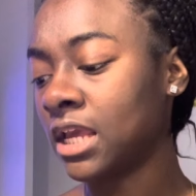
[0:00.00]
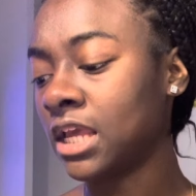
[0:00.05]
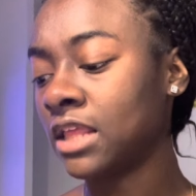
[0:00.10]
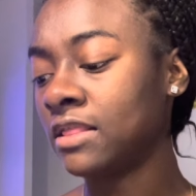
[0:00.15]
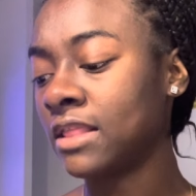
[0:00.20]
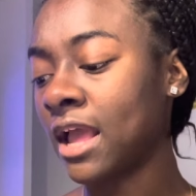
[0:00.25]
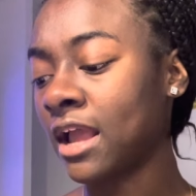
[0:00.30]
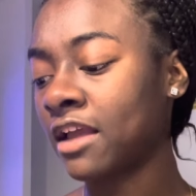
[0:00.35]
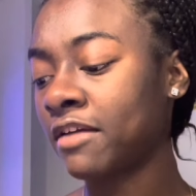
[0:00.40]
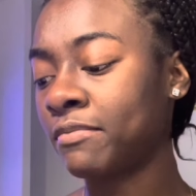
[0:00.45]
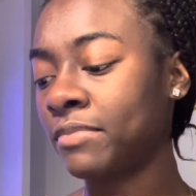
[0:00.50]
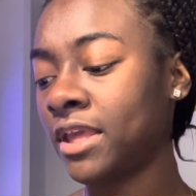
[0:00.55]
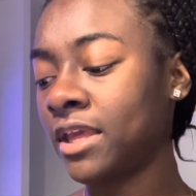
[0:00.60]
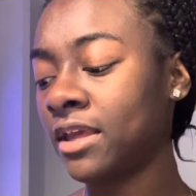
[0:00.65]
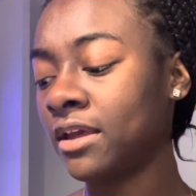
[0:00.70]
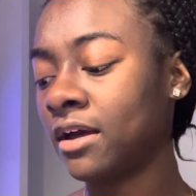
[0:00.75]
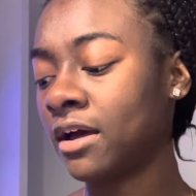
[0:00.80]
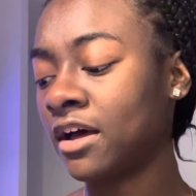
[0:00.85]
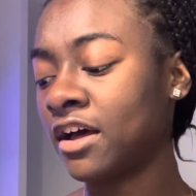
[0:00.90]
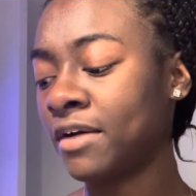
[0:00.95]
and that could
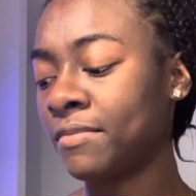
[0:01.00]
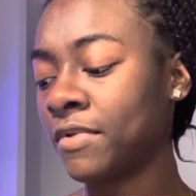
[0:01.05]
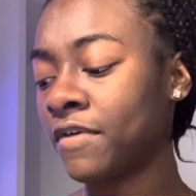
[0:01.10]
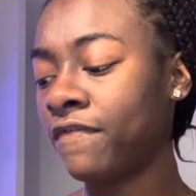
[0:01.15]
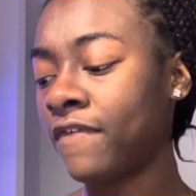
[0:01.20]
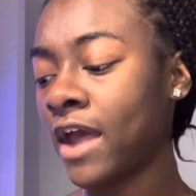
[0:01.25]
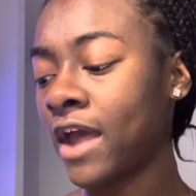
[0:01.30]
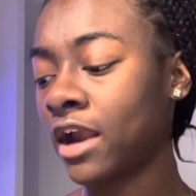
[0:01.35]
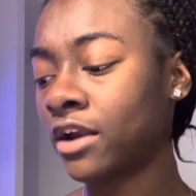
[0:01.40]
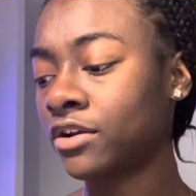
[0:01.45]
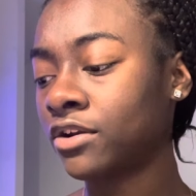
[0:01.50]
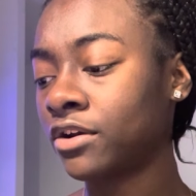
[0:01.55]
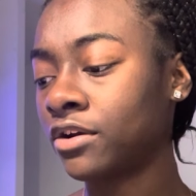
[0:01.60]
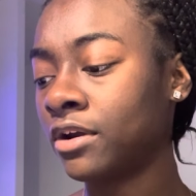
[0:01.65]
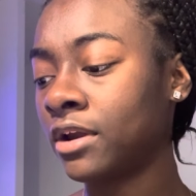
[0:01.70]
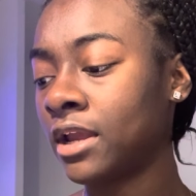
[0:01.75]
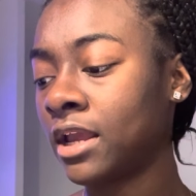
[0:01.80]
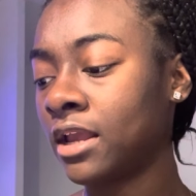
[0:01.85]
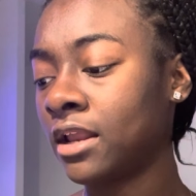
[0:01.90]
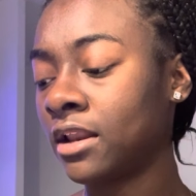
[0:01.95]
be um, a
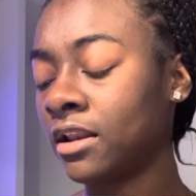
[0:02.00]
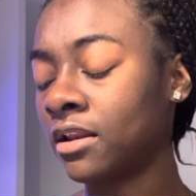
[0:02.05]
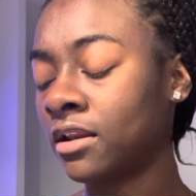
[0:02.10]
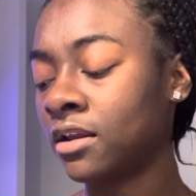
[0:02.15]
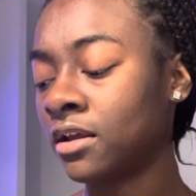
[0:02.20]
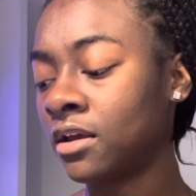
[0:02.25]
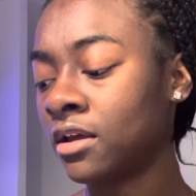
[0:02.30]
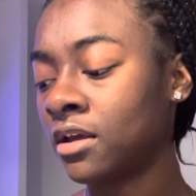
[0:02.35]
factor in